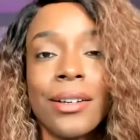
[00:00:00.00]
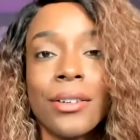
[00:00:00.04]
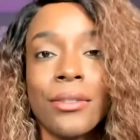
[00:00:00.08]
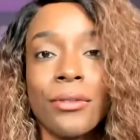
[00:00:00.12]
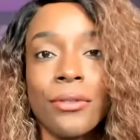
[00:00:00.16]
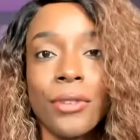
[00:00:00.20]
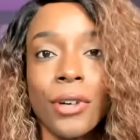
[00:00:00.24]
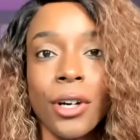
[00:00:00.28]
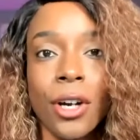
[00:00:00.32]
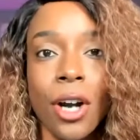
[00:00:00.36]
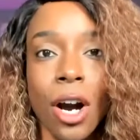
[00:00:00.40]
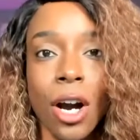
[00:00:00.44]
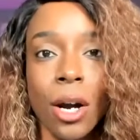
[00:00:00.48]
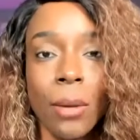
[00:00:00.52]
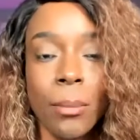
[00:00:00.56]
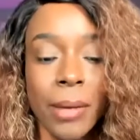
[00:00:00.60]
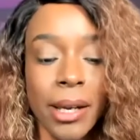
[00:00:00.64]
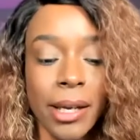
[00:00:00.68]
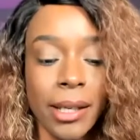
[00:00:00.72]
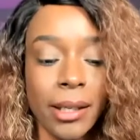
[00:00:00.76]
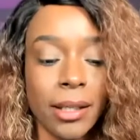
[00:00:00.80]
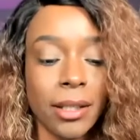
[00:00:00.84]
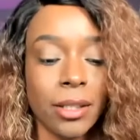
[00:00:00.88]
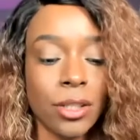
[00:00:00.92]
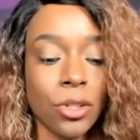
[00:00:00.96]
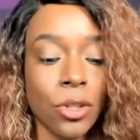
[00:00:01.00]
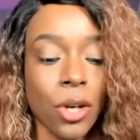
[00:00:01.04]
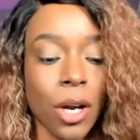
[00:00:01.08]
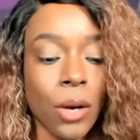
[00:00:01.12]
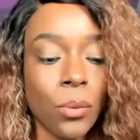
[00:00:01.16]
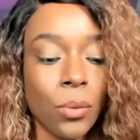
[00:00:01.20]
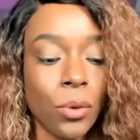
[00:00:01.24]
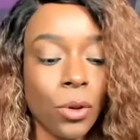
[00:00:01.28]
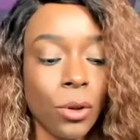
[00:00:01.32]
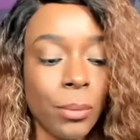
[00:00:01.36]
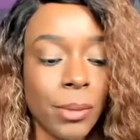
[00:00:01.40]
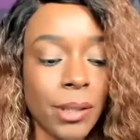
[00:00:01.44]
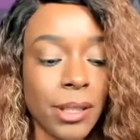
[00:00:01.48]
for car maintenance. So I
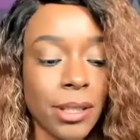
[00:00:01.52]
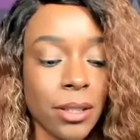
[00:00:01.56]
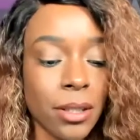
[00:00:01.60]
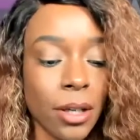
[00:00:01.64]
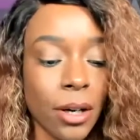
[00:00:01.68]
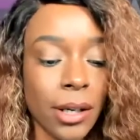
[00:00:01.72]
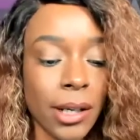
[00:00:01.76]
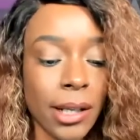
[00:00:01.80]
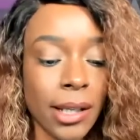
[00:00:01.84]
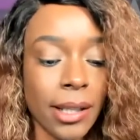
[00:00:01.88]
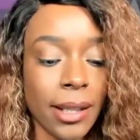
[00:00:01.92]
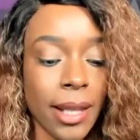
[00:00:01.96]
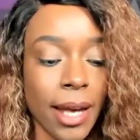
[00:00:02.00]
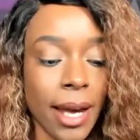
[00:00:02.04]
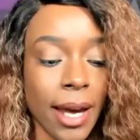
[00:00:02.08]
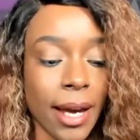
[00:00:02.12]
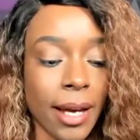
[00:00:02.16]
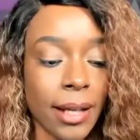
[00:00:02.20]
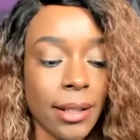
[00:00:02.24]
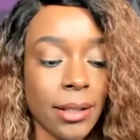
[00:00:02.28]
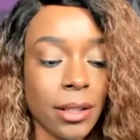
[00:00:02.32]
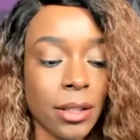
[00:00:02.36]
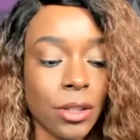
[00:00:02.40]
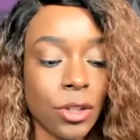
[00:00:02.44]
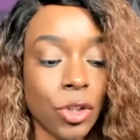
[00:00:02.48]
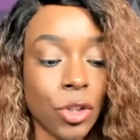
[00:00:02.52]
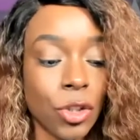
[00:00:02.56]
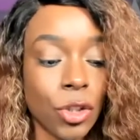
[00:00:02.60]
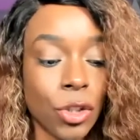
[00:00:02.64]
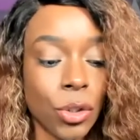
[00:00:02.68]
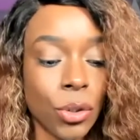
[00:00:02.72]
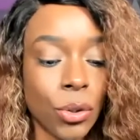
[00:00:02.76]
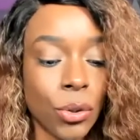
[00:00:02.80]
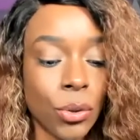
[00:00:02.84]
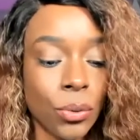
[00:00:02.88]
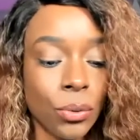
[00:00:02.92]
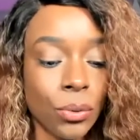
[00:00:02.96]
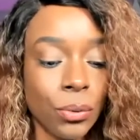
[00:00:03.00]
will be starting that
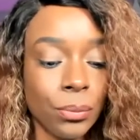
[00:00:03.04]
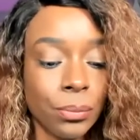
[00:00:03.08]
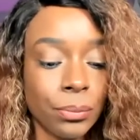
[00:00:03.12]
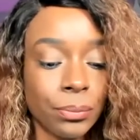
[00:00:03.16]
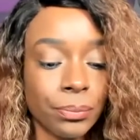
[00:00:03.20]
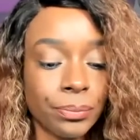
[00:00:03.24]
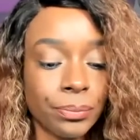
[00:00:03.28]
soon.